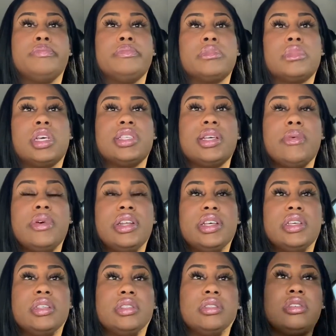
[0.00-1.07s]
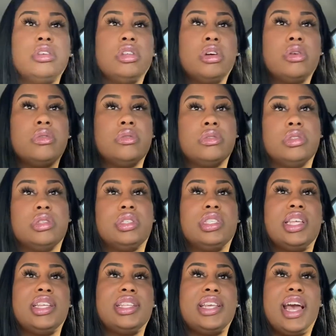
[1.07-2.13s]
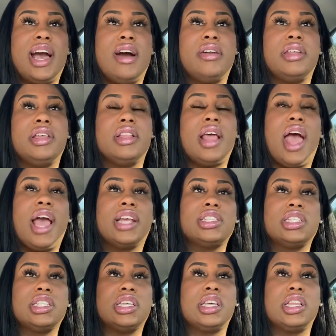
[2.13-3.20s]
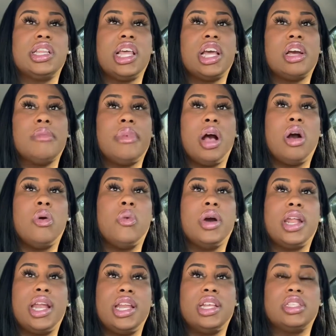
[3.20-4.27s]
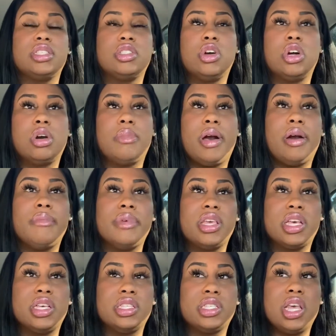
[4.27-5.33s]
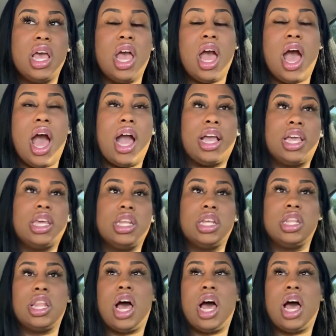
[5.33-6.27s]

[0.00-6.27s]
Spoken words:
Because I want to, you know, sit down and actually think about what I need to talk about, because I get